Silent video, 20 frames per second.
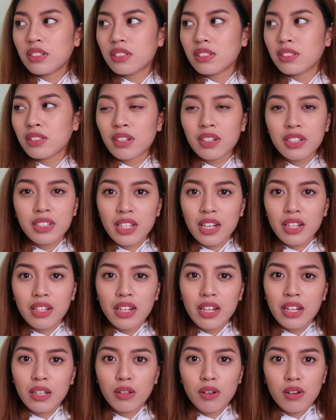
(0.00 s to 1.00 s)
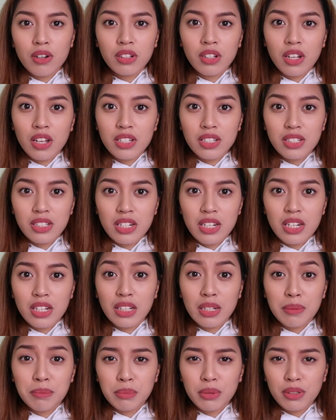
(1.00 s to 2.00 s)
It's not exactly a
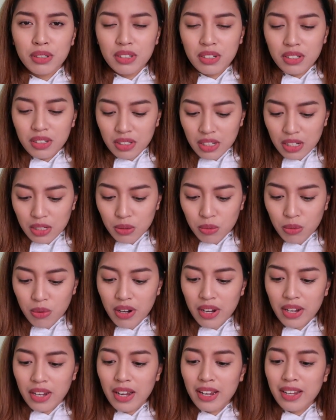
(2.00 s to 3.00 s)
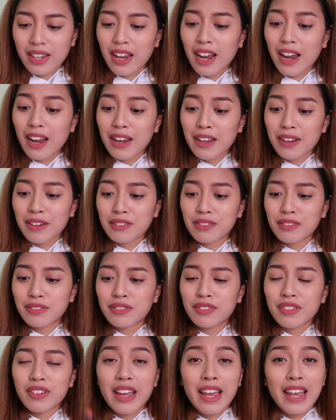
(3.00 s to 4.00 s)
long-lasting lip product, that's why I kind of
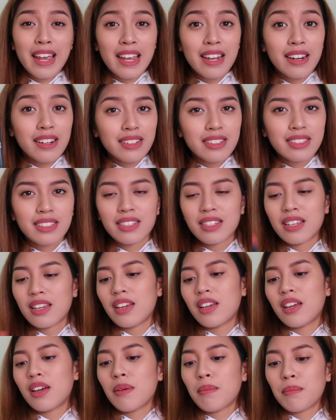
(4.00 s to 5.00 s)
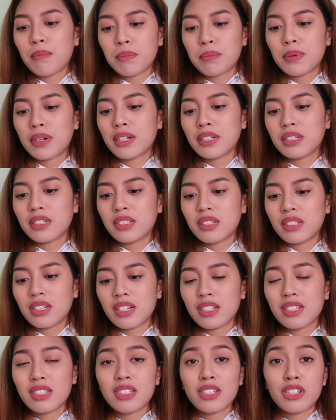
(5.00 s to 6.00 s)
hate it, but
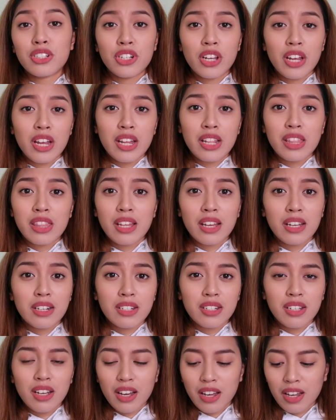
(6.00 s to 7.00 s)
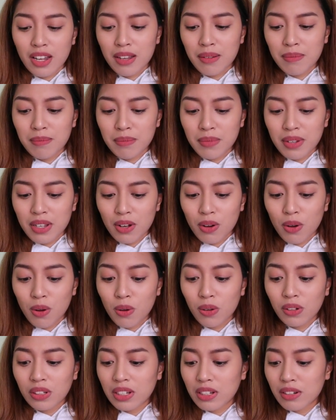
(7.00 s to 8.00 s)
it's the shade that I'm
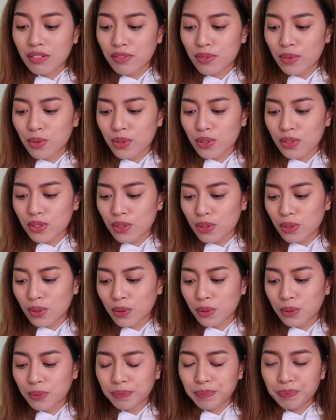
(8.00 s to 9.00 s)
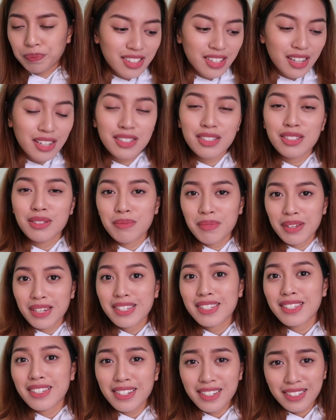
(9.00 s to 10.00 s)
all in for. So that's
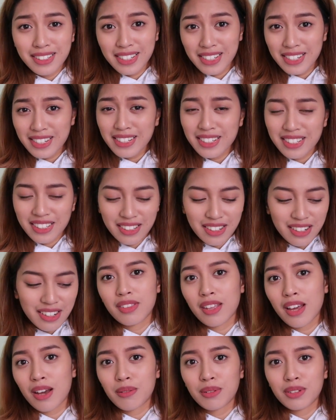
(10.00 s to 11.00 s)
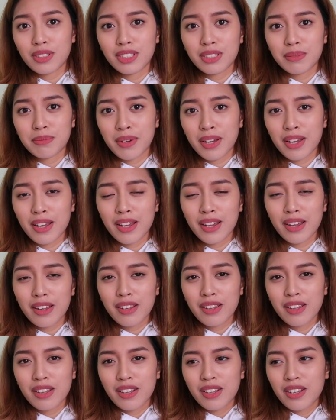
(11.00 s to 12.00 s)
basically it. That was my